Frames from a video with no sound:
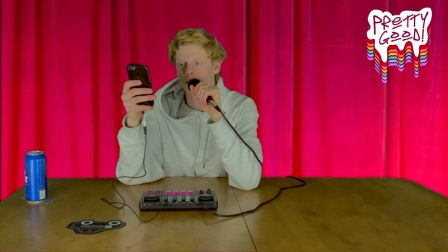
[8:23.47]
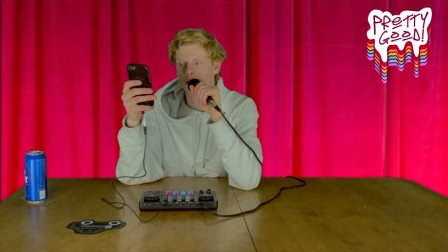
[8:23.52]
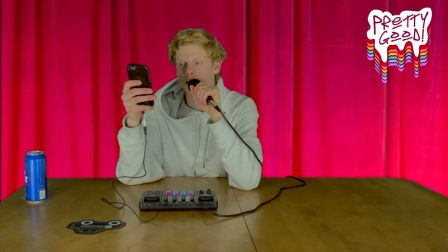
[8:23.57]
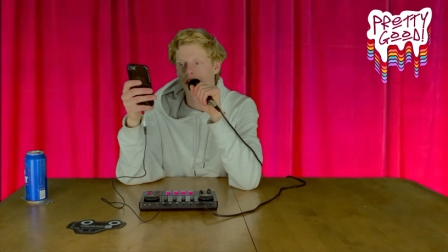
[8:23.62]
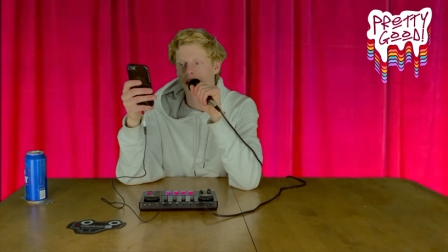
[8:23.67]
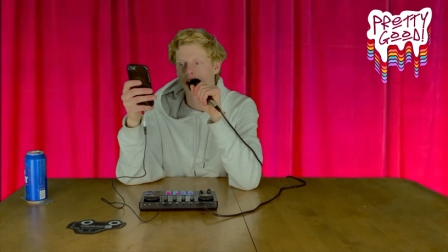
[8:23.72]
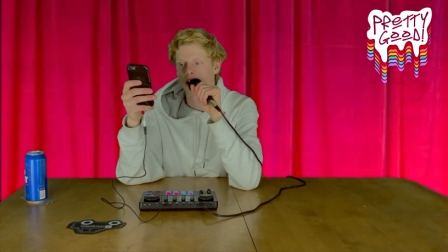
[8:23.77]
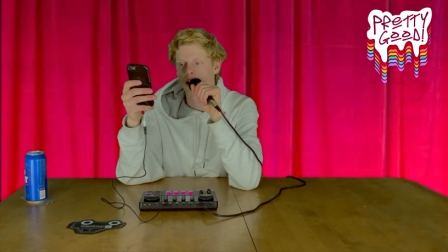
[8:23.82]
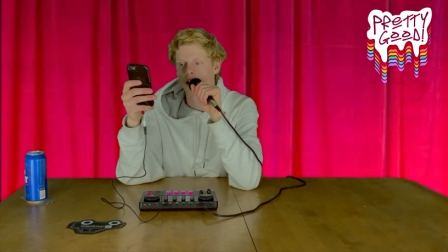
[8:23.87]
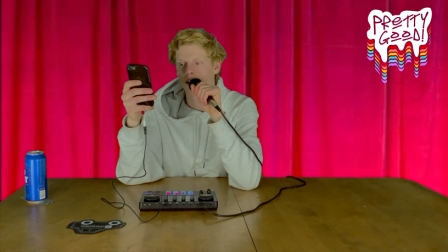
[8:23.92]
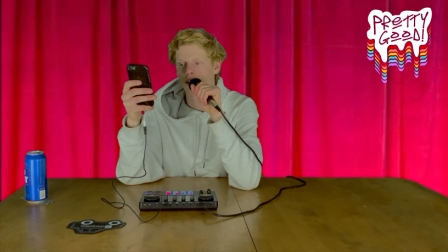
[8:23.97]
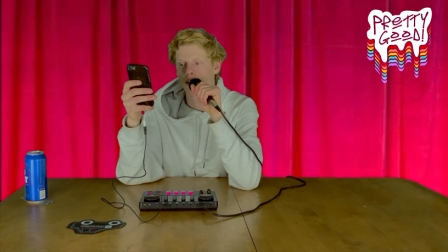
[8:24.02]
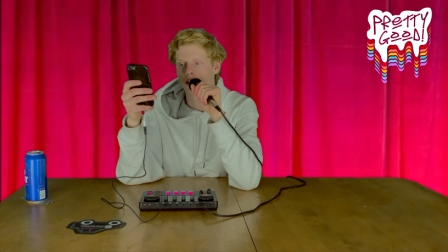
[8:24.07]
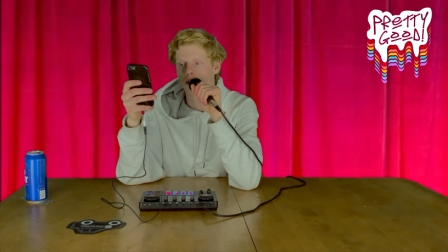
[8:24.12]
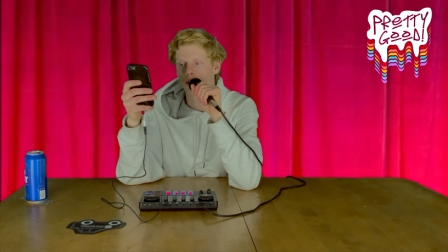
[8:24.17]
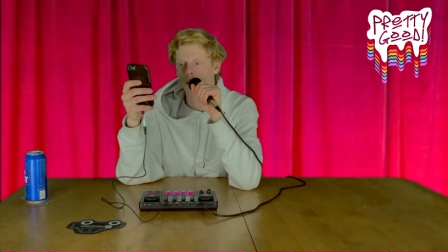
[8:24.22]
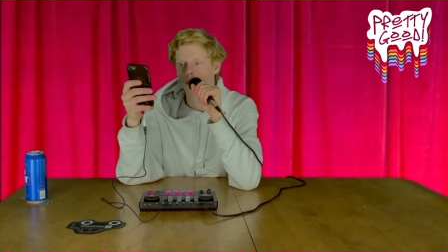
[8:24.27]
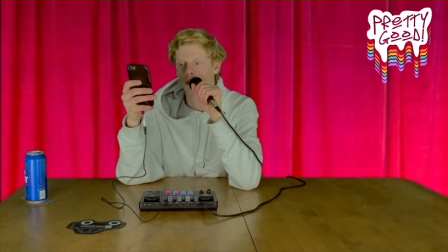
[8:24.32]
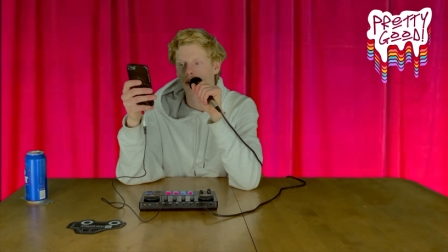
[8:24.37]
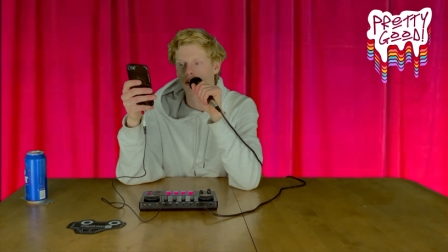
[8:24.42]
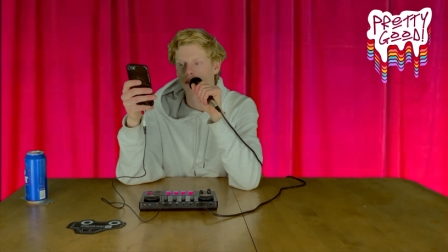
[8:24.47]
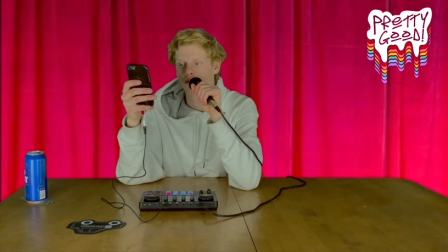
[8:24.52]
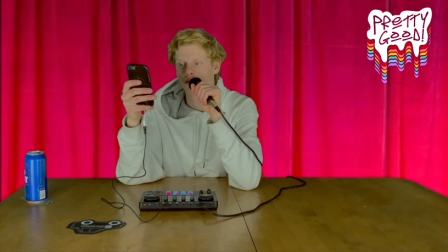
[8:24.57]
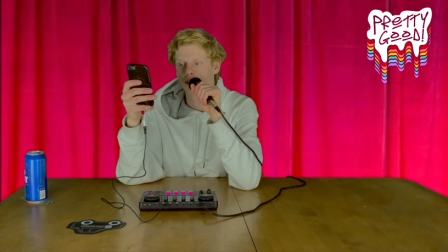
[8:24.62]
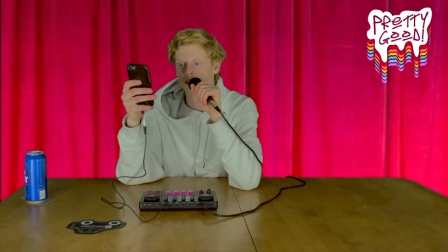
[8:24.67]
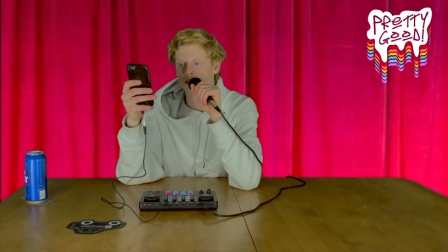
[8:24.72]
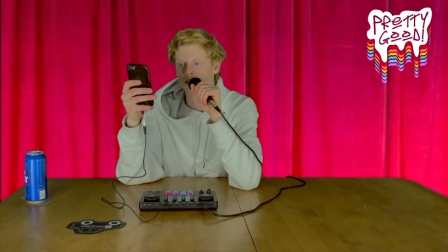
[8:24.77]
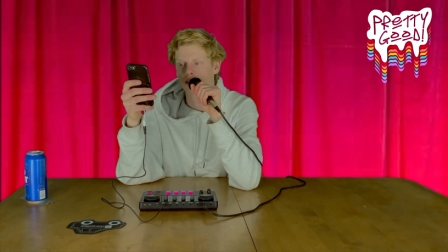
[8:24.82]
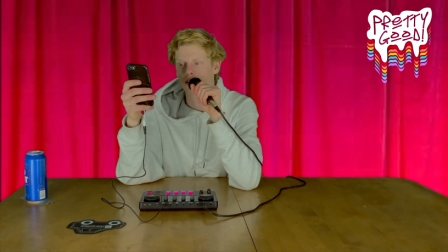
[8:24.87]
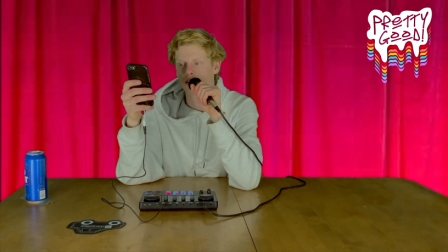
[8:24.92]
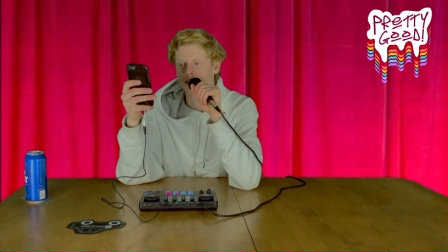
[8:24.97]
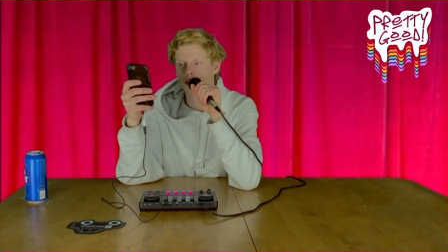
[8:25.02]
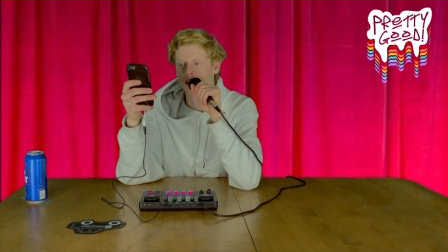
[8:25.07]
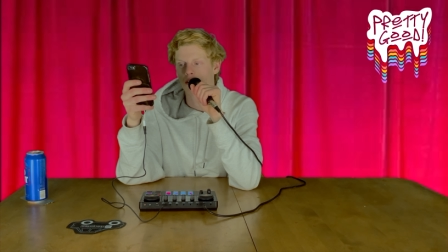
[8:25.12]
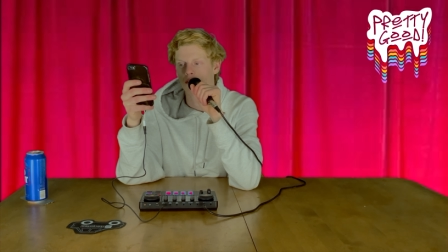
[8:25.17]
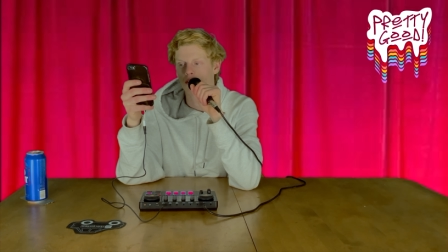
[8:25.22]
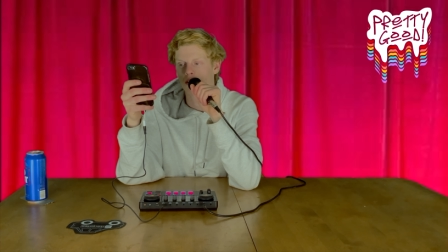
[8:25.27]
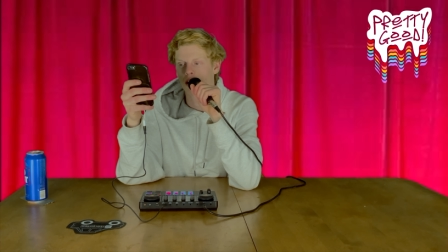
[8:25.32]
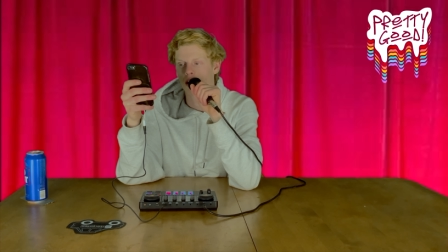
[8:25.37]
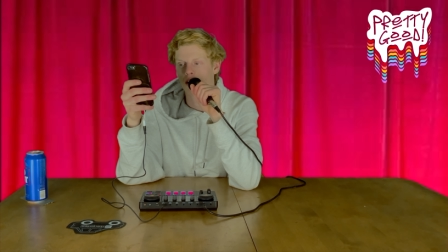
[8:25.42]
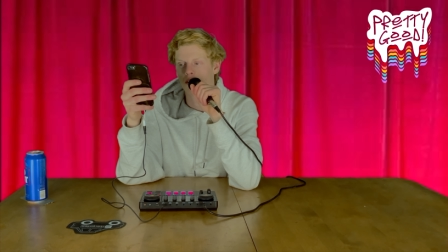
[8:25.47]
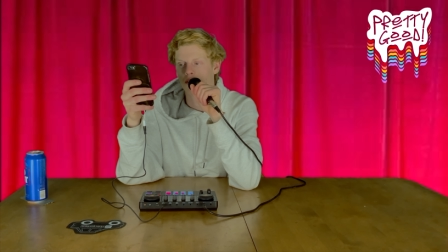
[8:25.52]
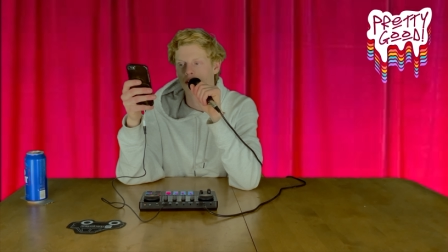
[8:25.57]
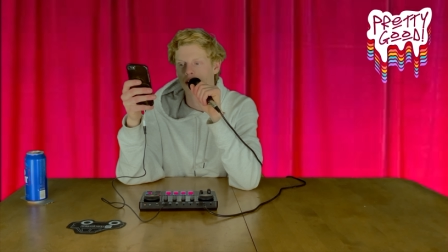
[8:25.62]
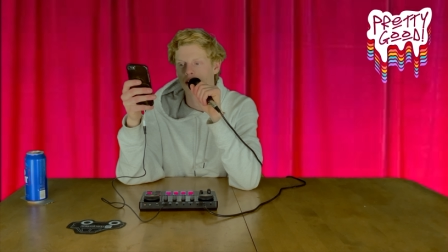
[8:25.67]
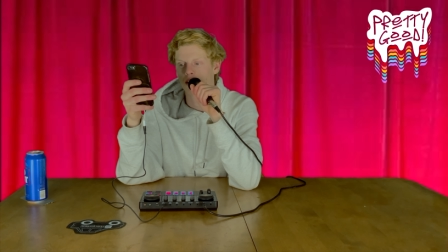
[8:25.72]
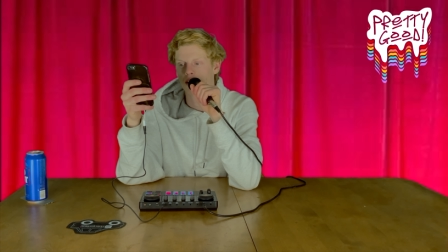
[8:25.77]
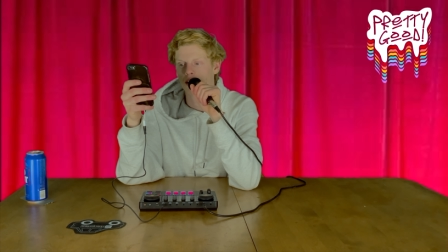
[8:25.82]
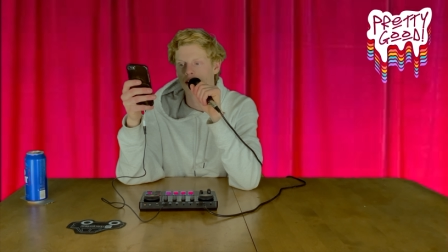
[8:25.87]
that lower feelings of love and